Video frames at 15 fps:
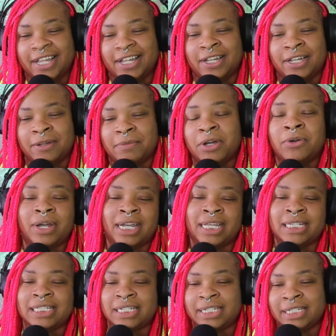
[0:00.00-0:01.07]
oh, I
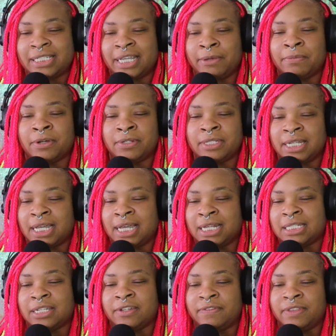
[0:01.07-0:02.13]
guess I should say pros and
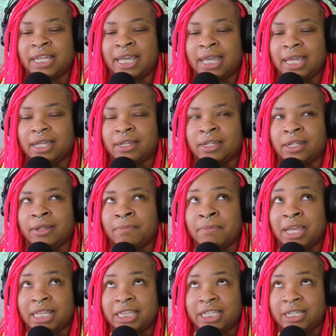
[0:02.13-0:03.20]
cons of that
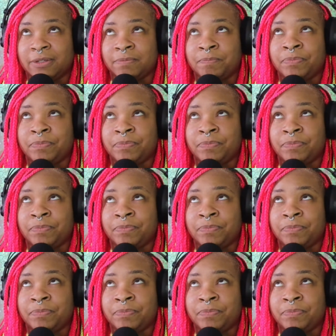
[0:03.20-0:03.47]
method.